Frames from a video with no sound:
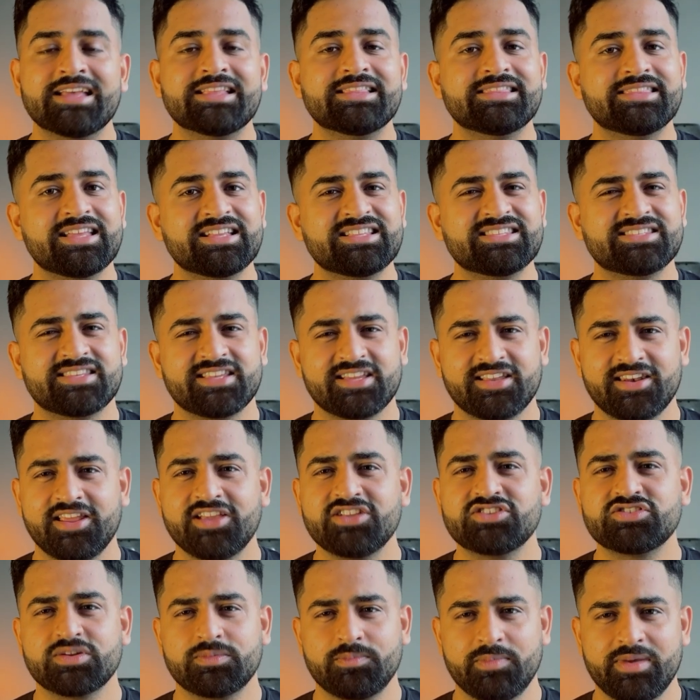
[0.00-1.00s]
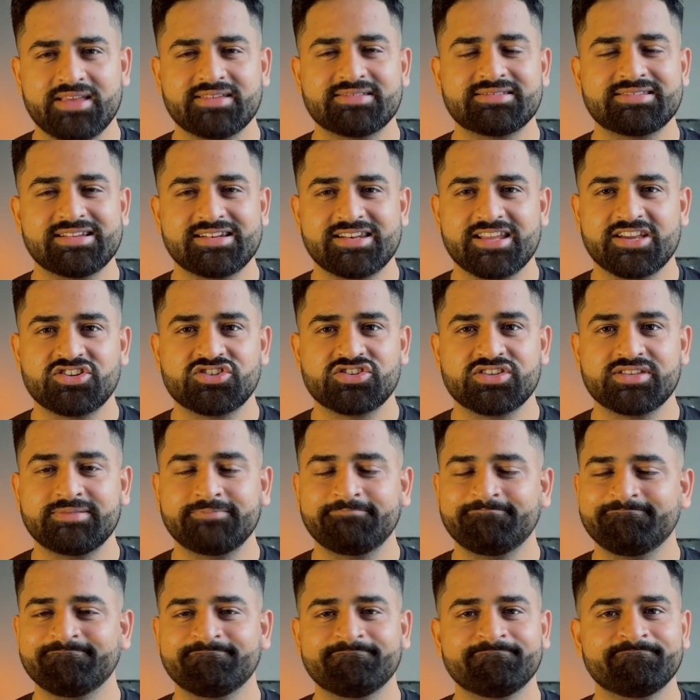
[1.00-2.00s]
then signature-based
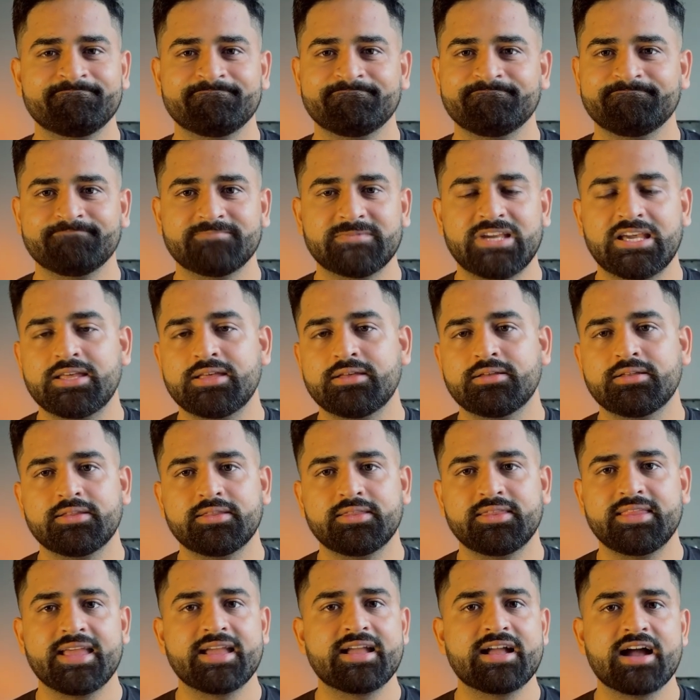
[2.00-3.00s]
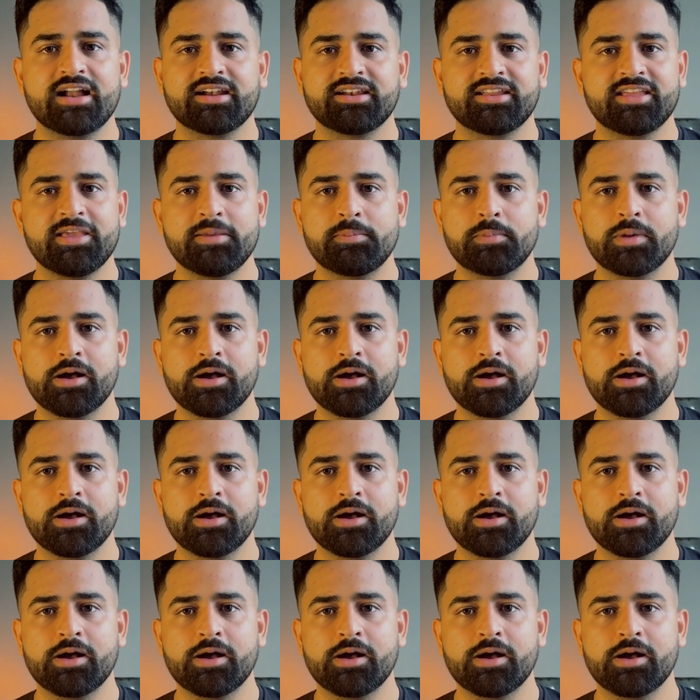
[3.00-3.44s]
detection, they can't keep